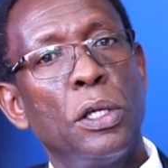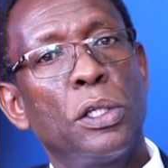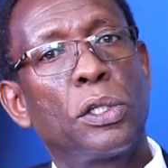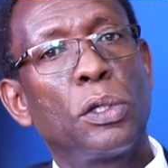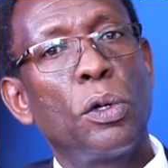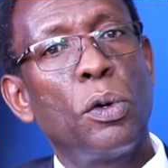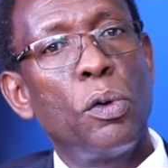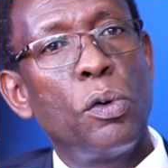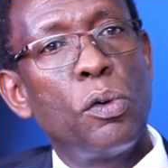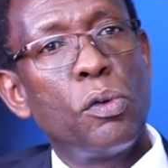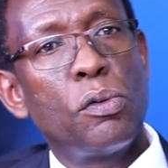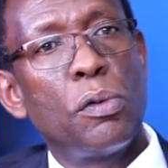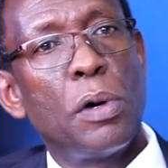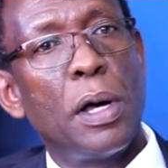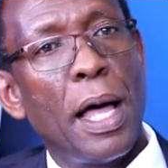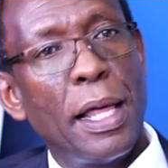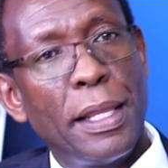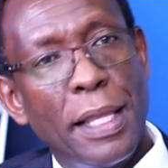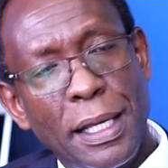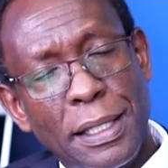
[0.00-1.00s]
So
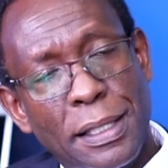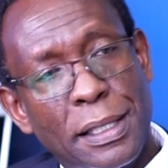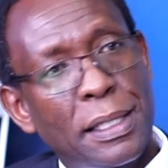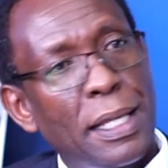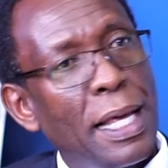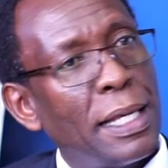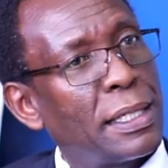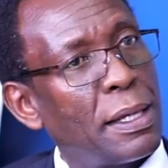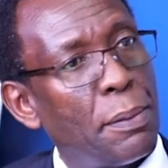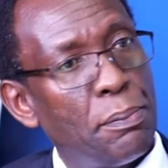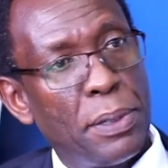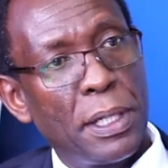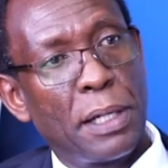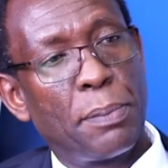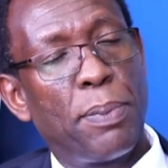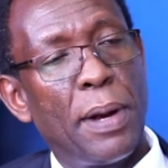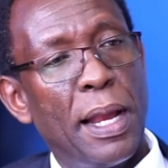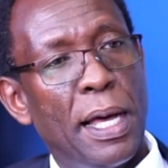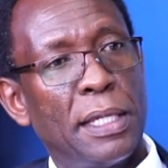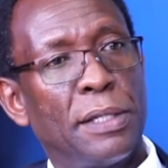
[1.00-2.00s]
that's a
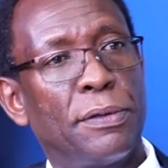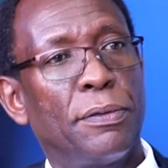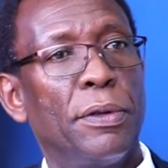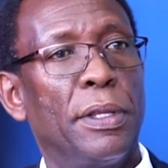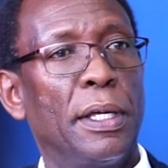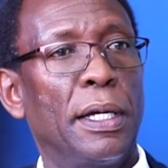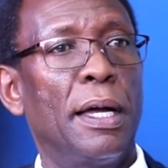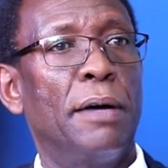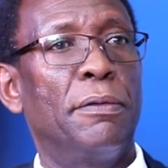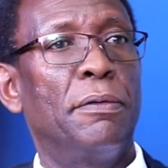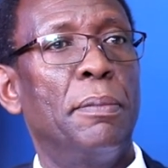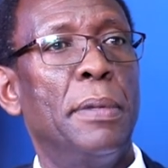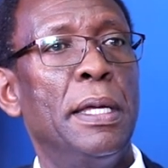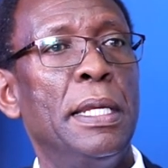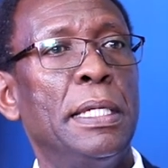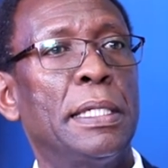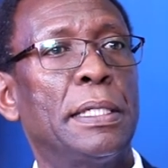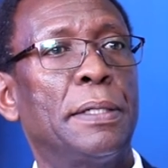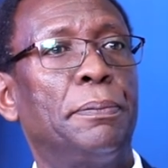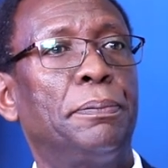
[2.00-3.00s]
big plus for the
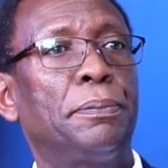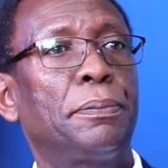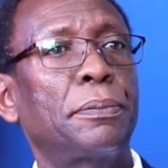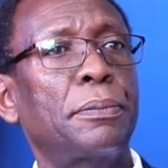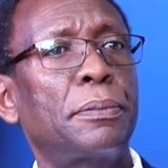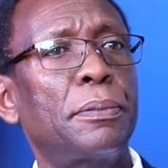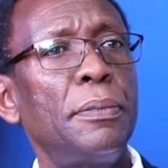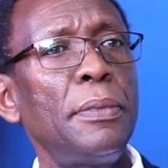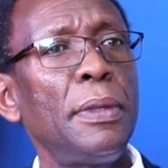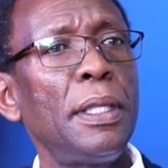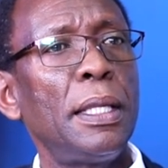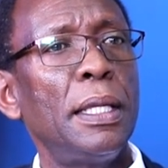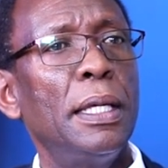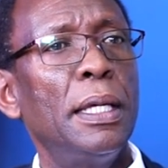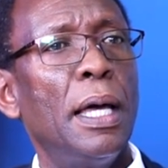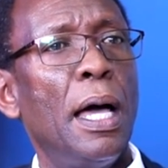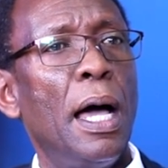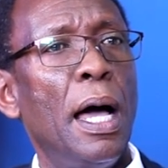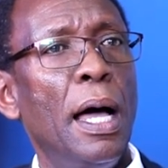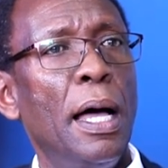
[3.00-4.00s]
government.
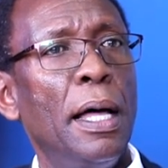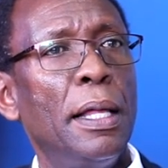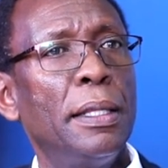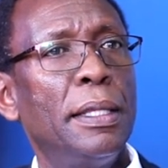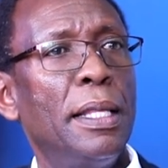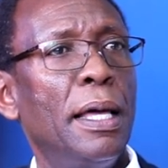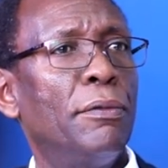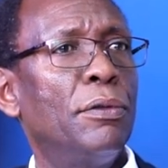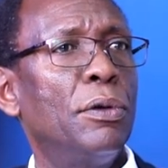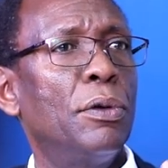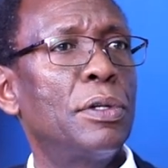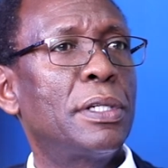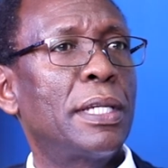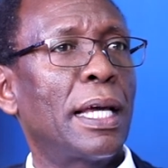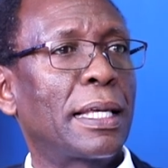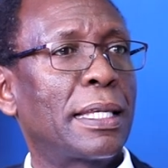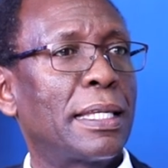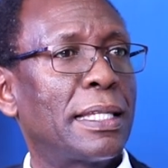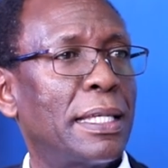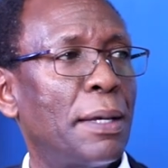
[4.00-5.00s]
They have not
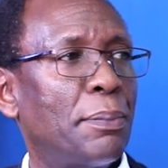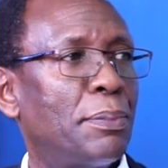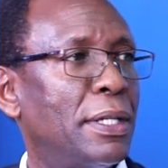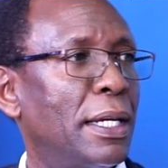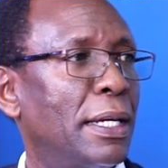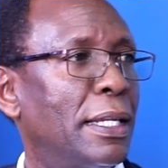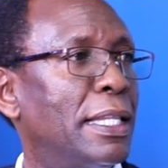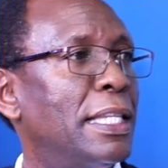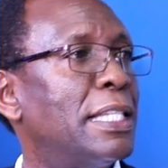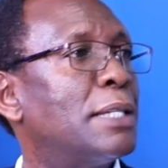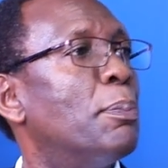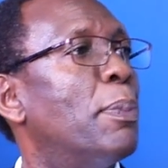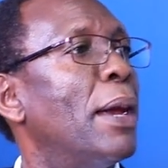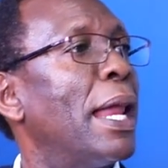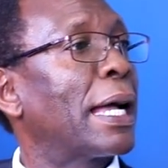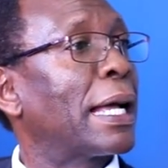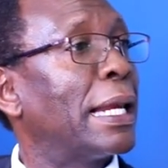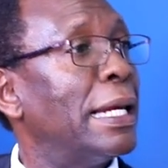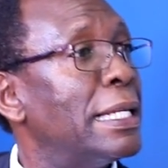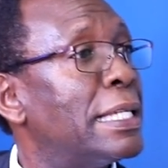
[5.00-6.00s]
accepted this
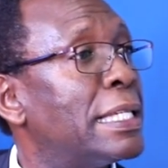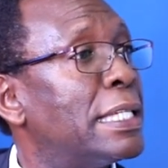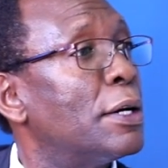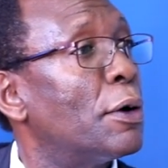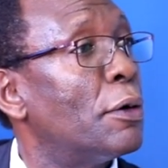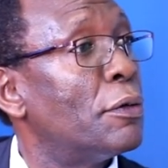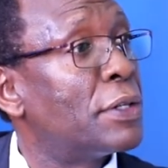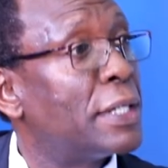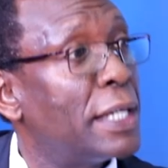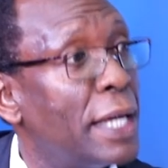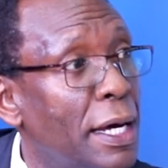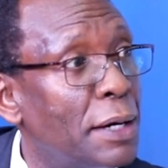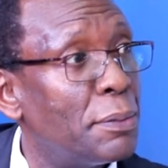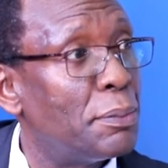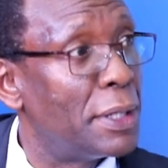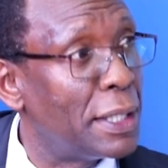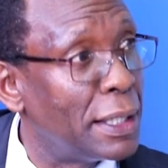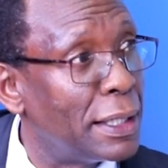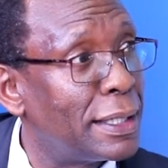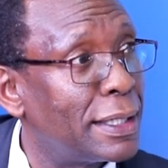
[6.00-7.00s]
blacklisting of
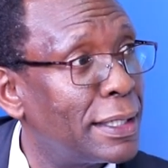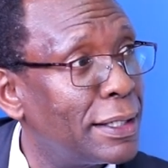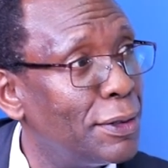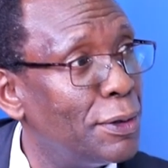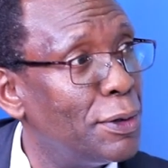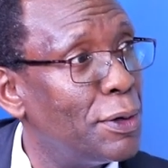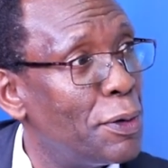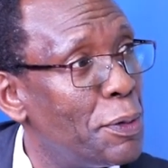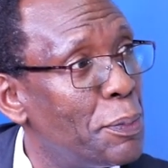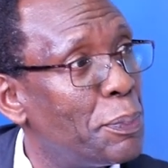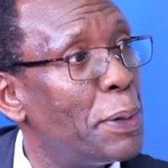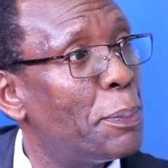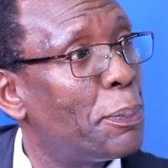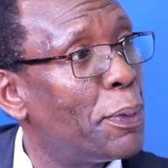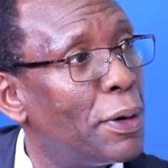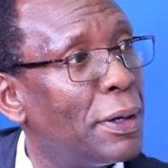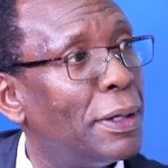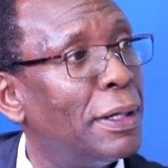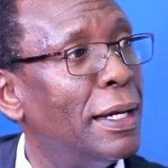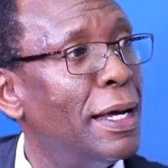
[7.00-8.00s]
CRBs. You know,
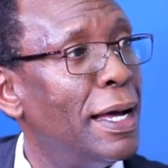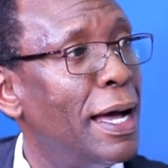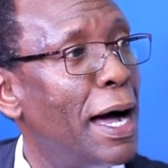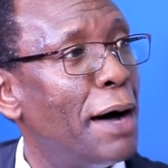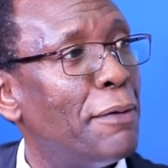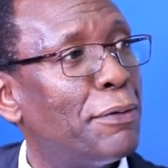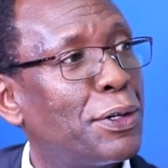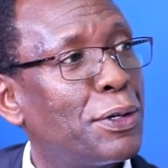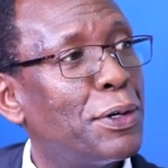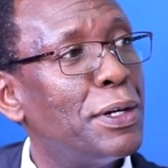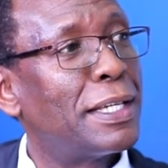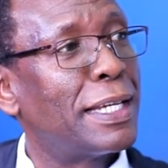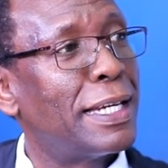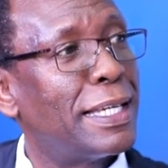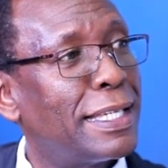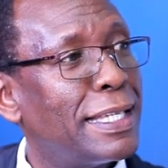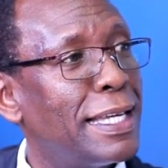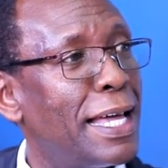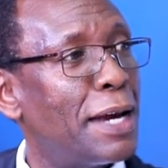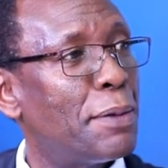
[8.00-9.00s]
people have
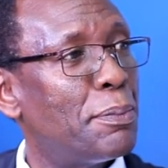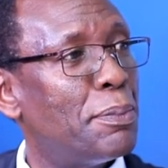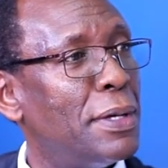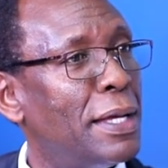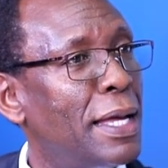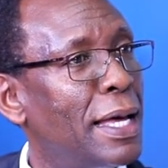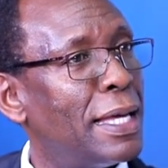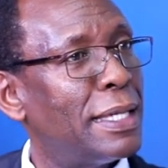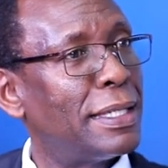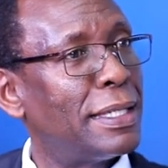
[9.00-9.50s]
treated CRB